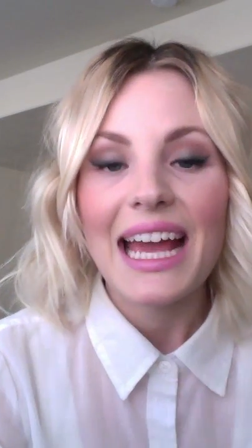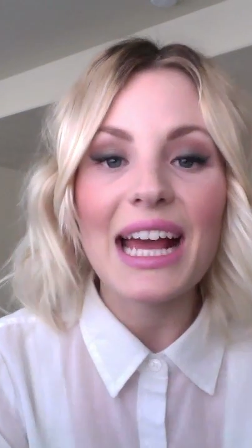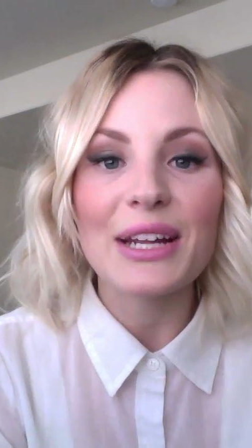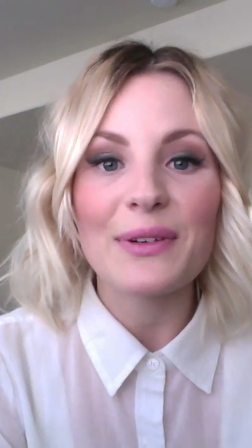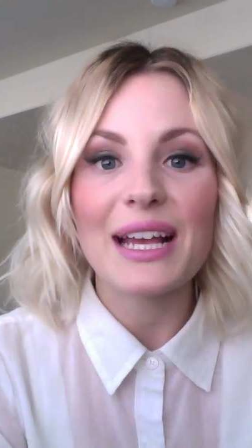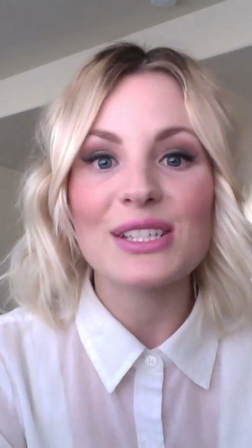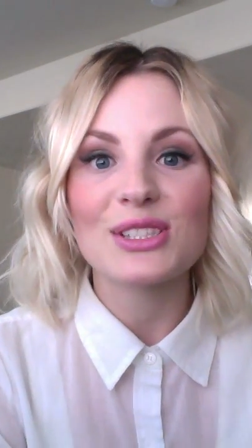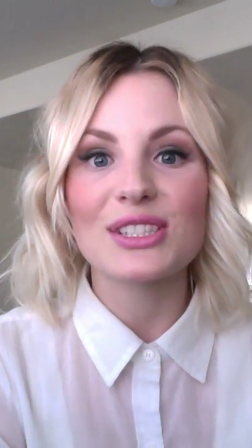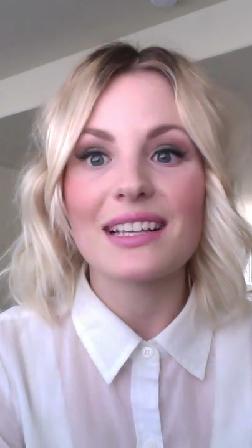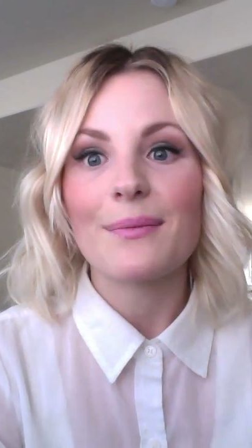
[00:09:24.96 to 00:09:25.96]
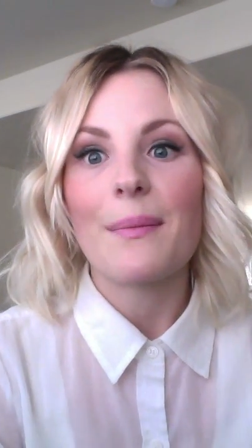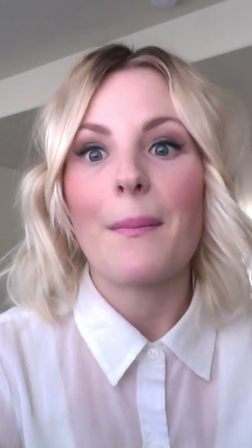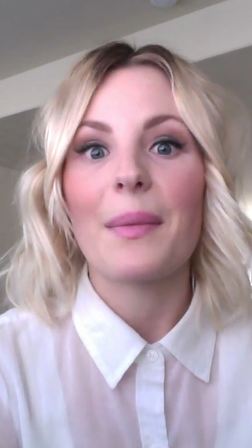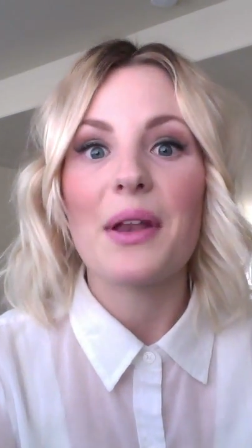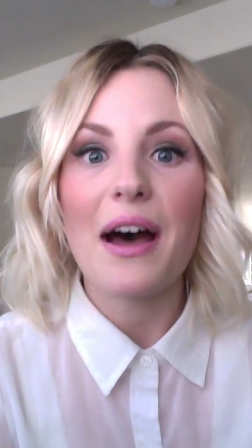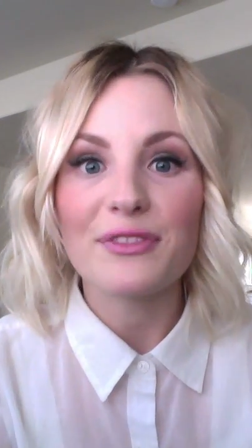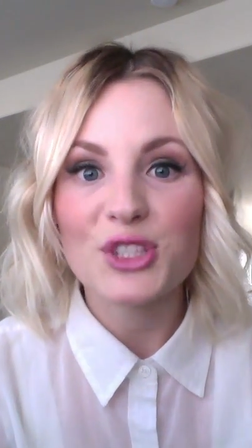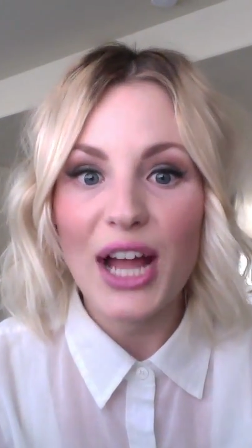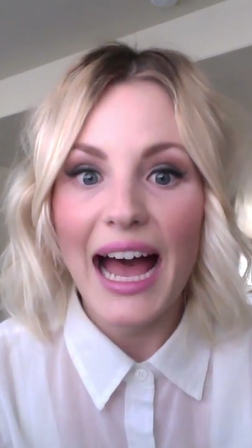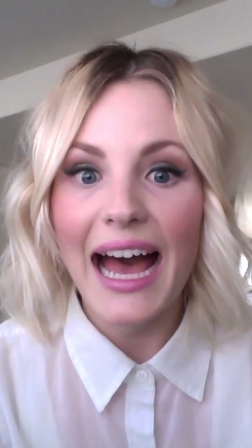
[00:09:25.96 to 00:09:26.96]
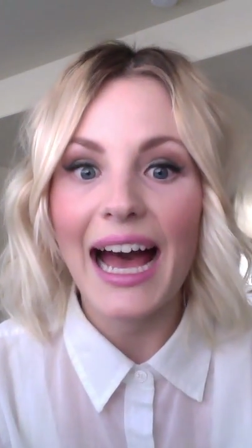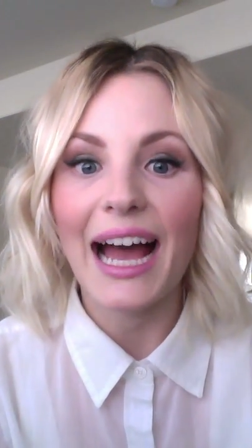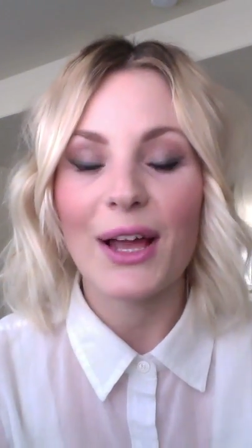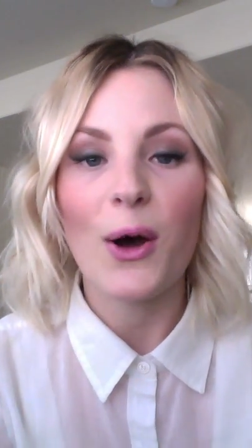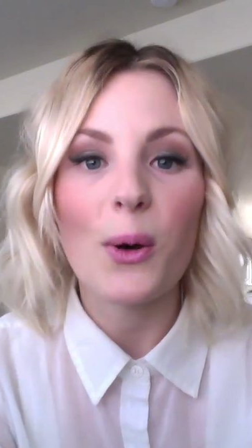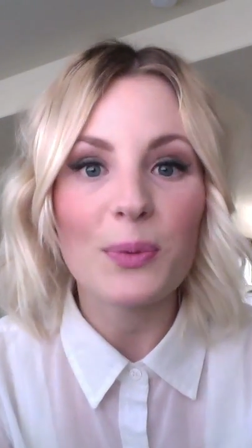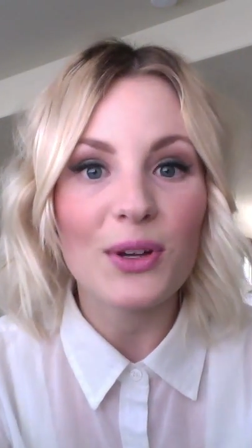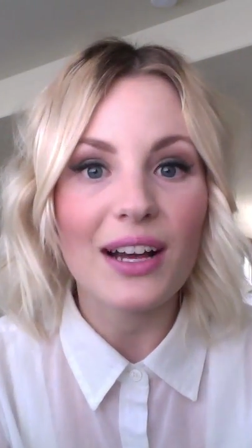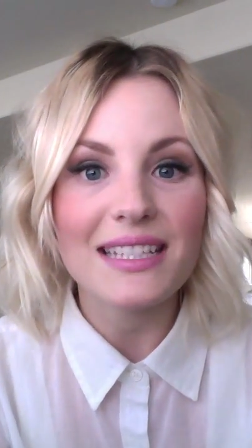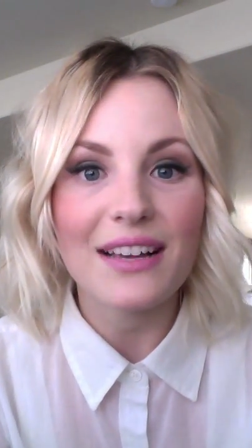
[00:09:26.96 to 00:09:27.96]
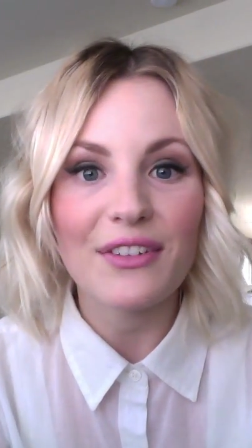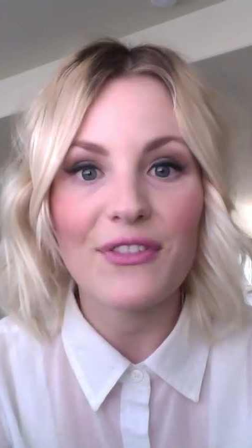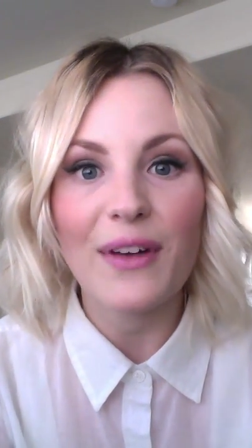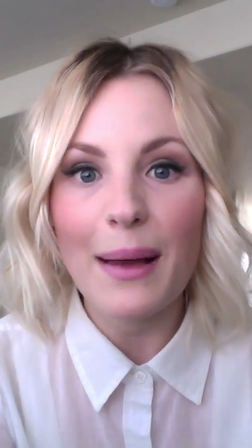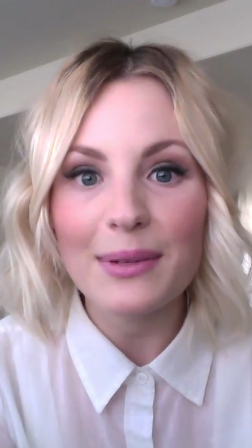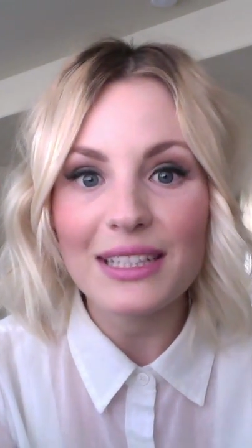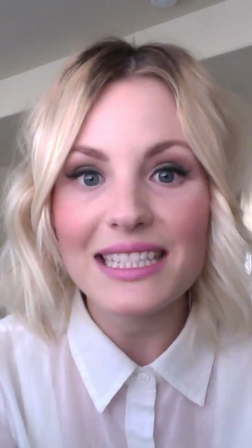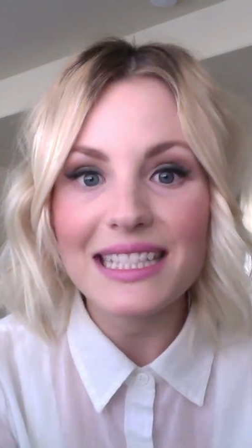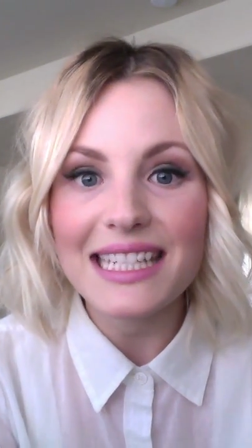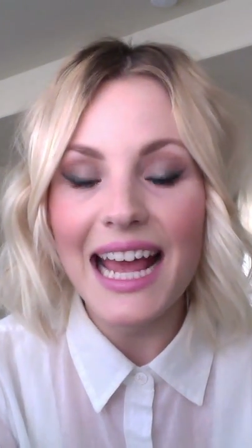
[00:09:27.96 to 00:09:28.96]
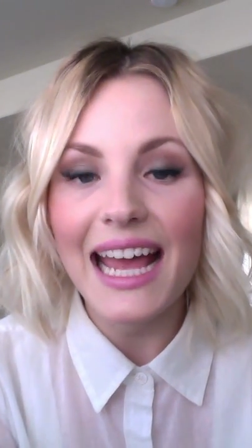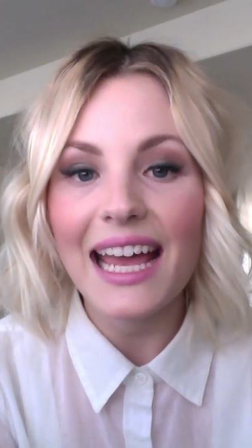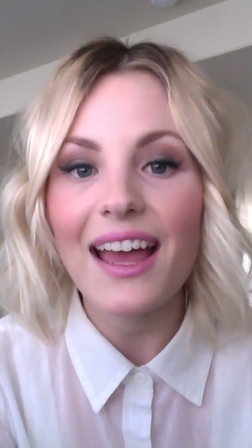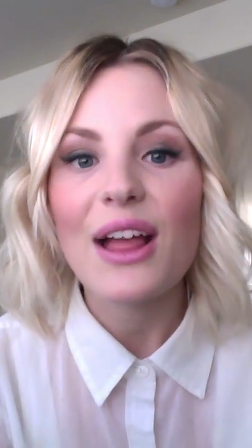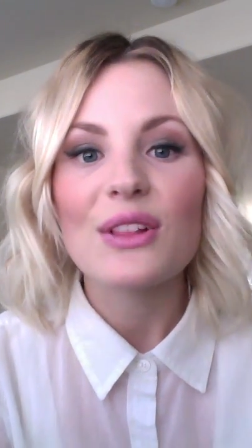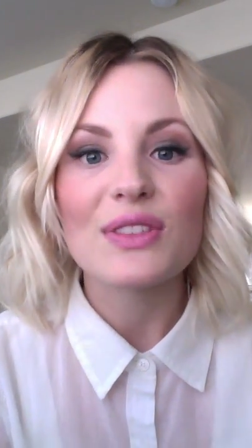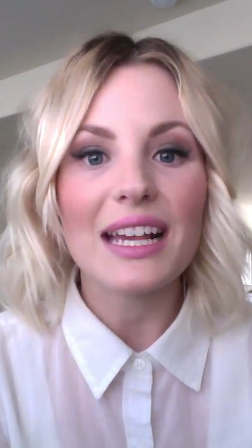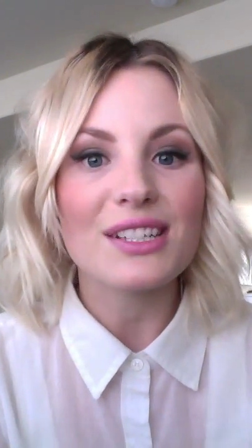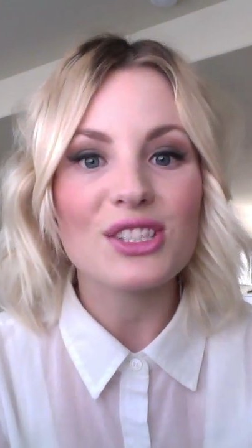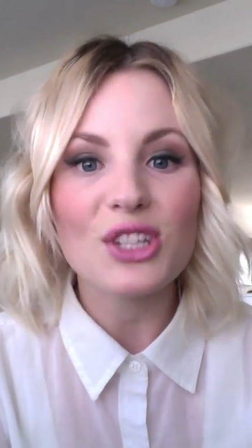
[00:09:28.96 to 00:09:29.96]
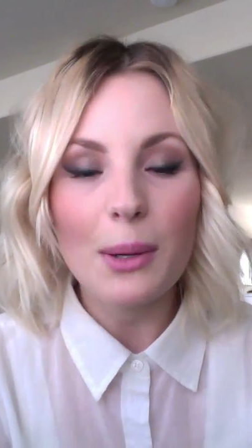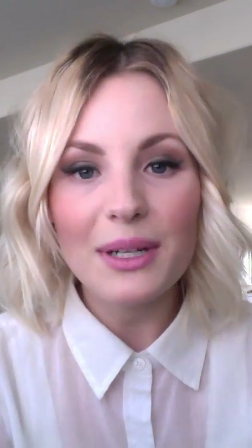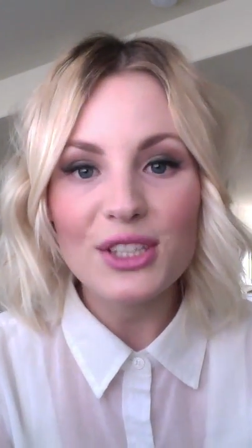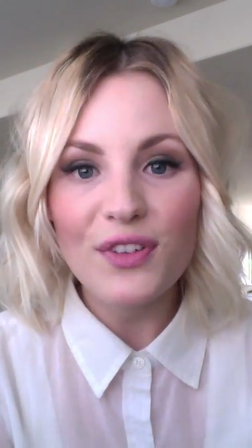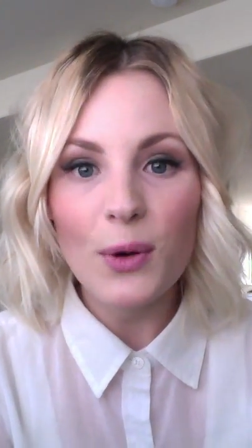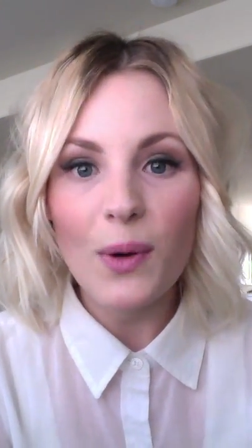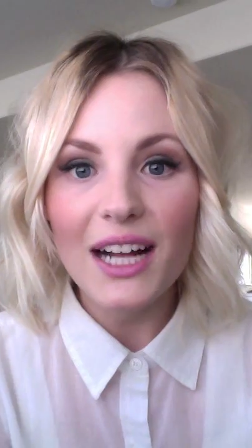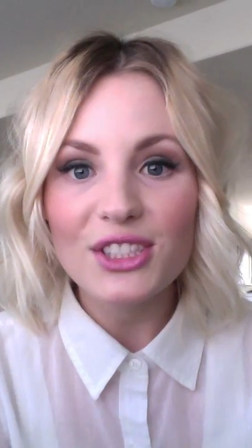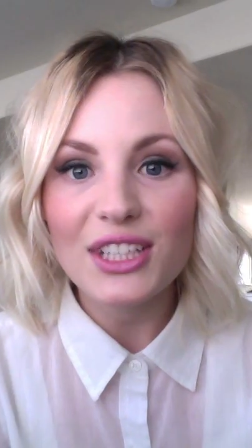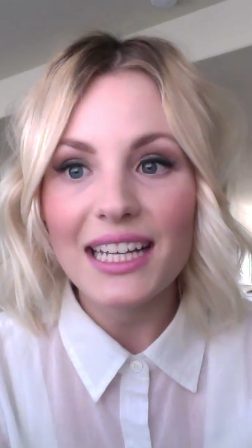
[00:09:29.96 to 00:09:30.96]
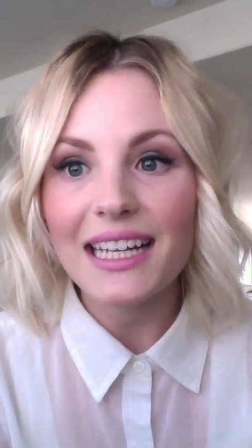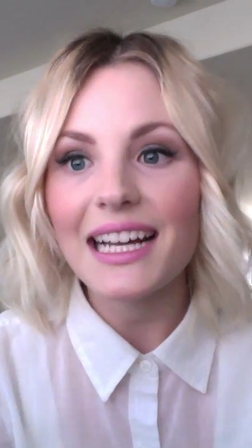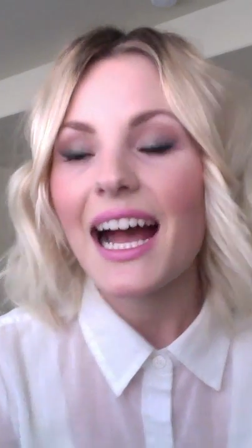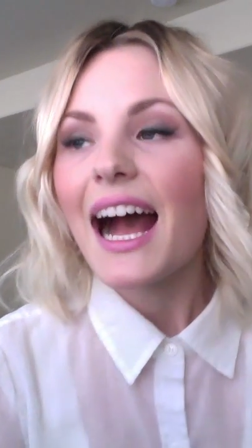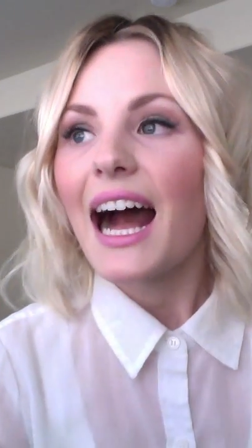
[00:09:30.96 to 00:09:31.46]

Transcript: Anyways, enough chat. I hope you guys have a fabulous day. Thanks so much for watching.